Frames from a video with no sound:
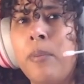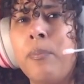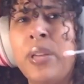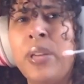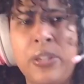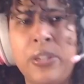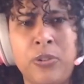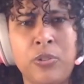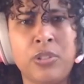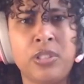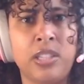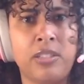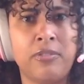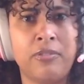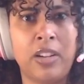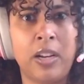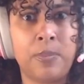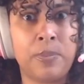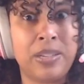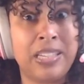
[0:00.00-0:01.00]
pick yourself
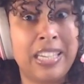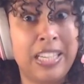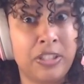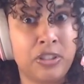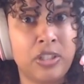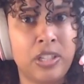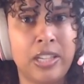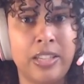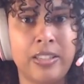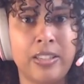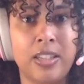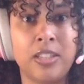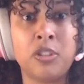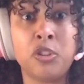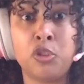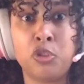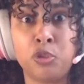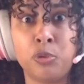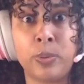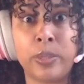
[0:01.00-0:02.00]
up literally and
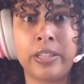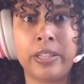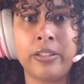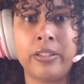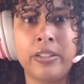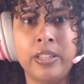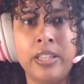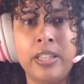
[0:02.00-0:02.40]
do it,